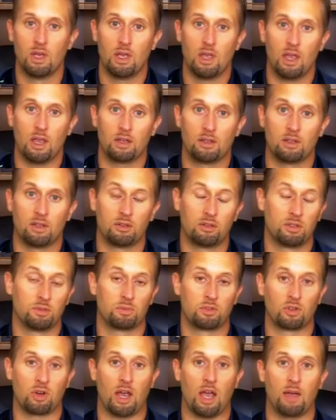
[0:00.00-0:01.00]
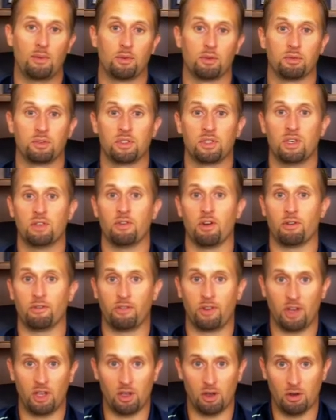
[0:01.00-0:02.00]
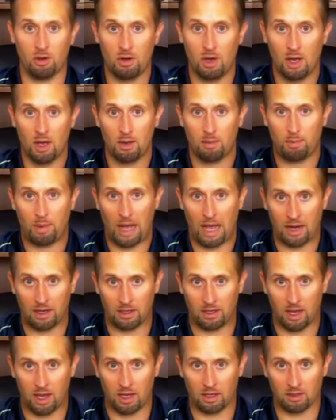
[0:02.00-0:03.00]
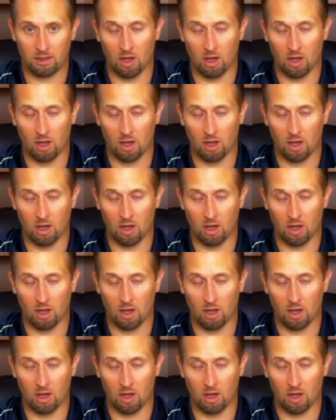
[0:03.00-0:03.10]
to subscribe to receive our video podcast.